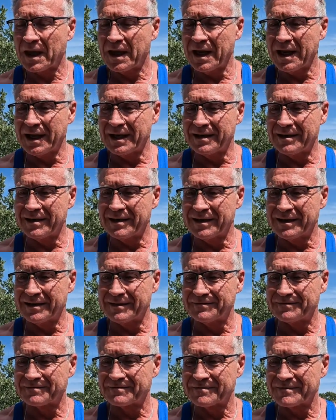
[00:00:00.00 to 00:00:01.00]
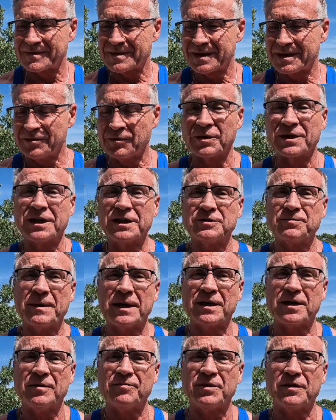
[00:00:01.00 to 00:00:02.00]
and uh, then we'll catch
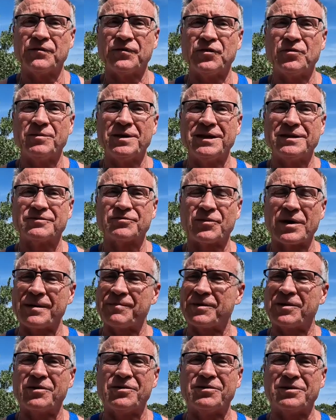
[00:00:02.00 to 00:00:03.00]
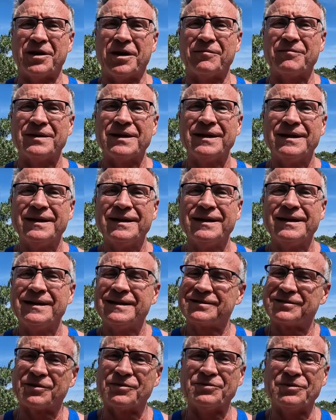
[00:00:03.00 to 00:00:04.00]
back up in a few minutes, wrap it all up.
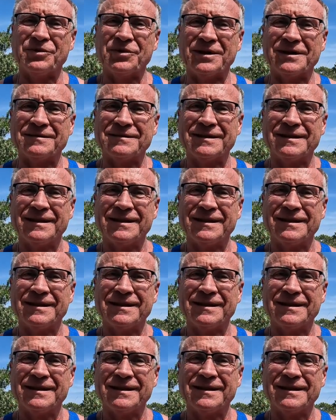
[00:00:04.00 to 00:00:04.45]
Let's go do it.